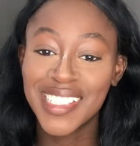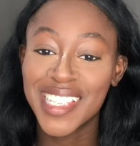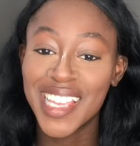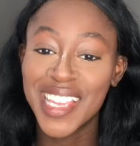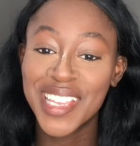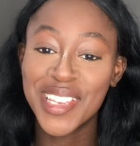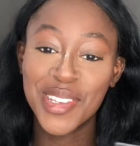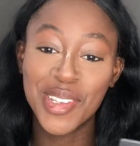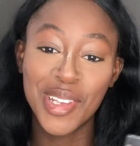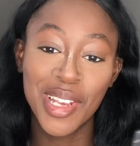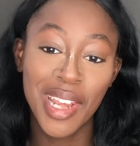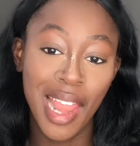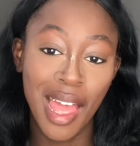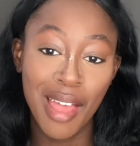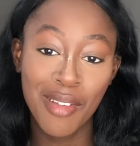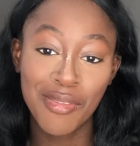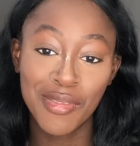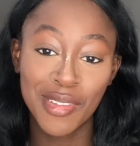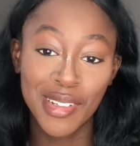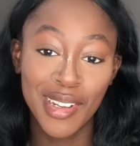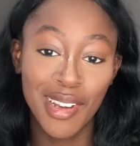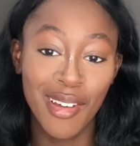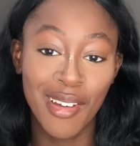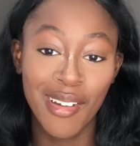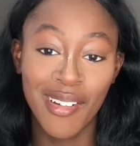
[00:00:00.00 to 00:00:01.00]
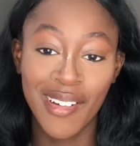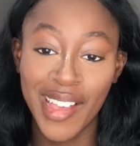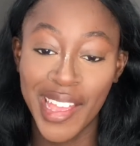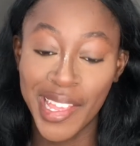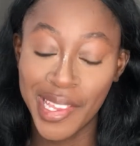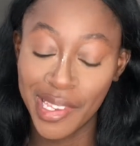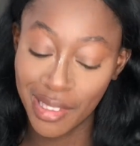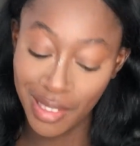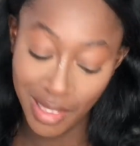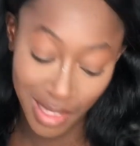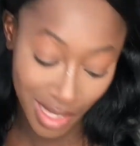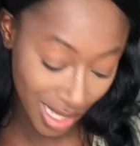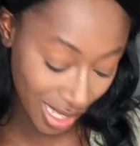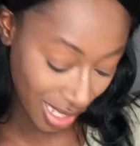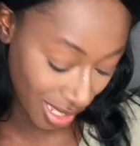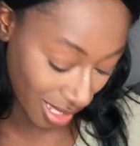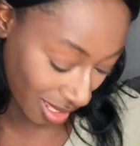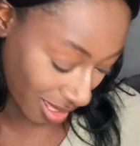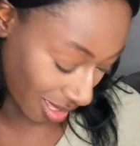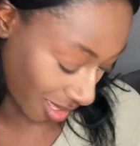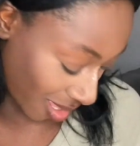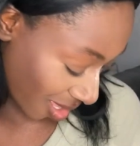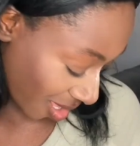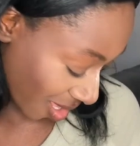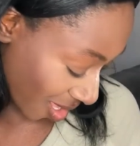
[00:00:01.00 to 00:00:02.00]
and you laugh a lot, and you think,
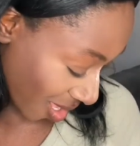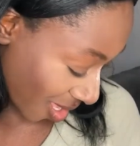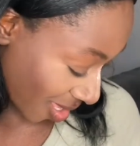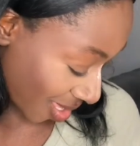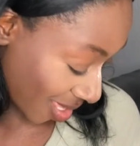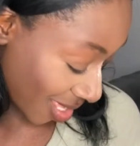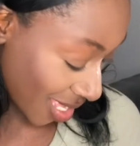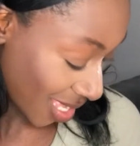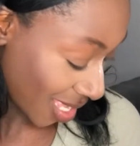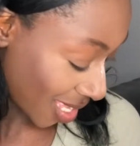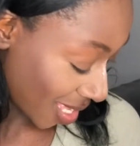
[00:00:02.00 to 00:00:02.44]
hey.